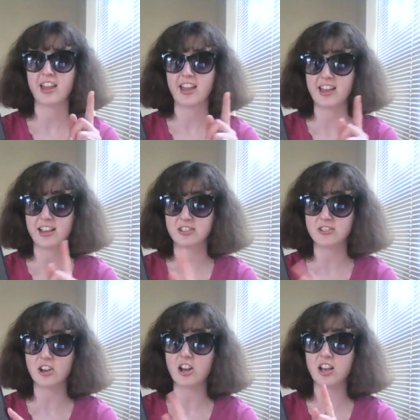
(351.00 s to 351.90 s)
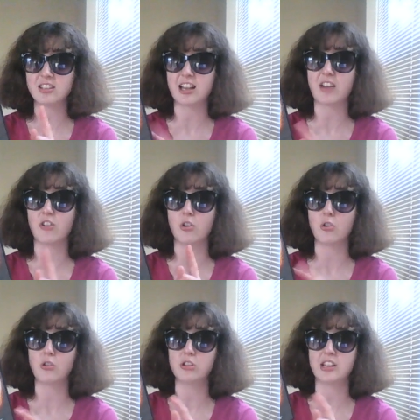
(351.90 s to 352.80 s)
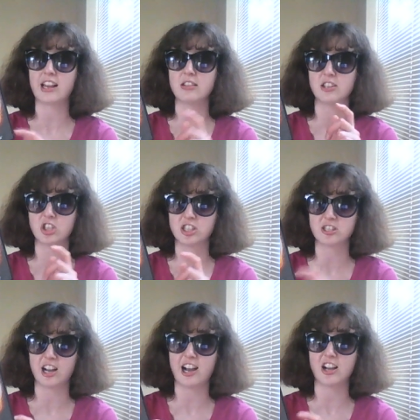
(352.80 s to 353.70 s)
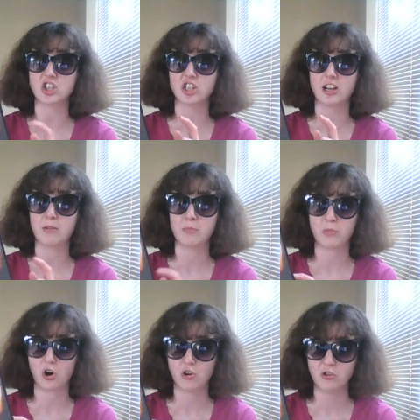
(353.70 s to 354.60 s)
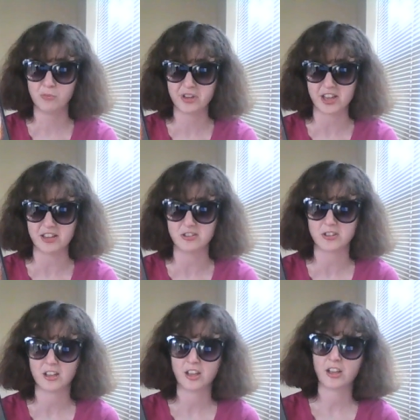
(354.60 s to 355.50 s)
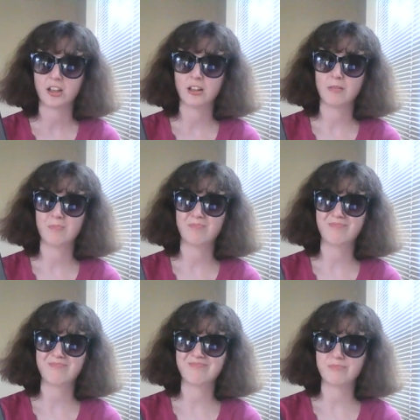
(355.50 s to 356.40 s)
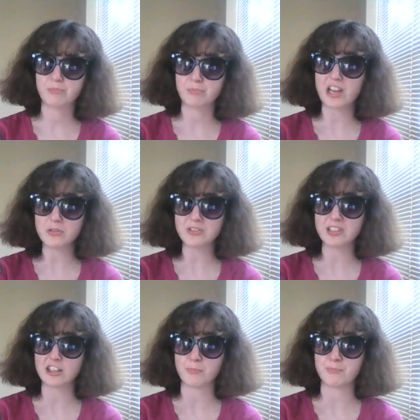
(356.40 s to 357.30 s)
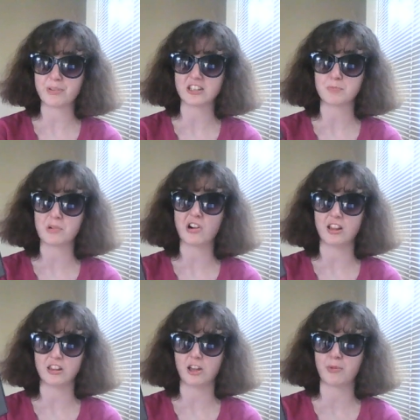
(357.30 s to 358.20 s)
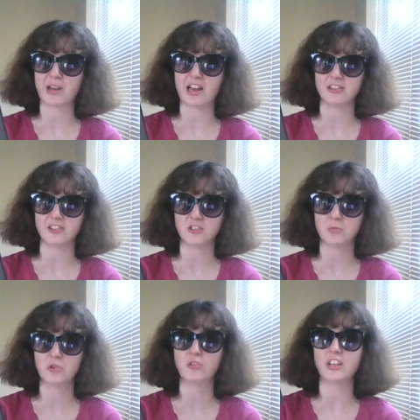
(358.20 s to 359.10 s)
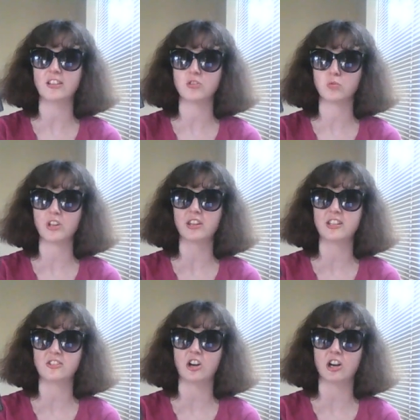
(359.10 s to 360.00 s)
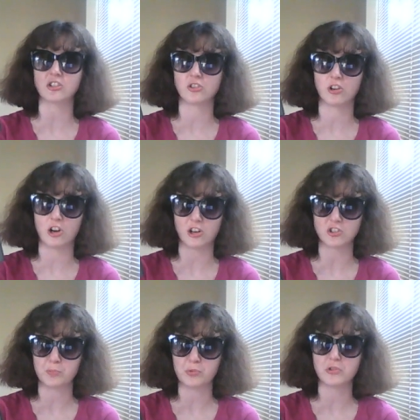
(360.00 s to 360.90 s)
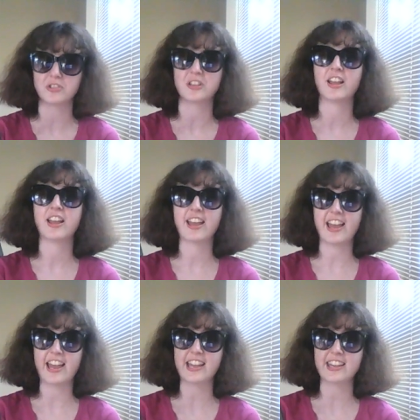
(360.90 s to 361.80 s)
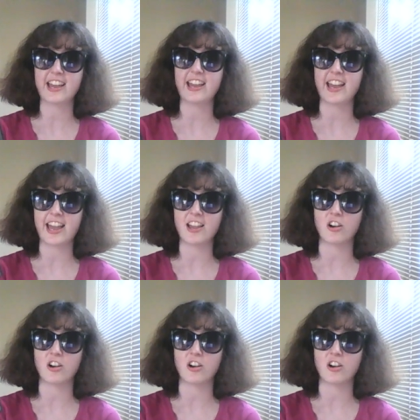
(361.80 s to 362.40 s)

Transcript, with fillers: It does have a whole lot of nostalgia moments. But I will say the best part I love about this movie is really Dr. Octopus, aka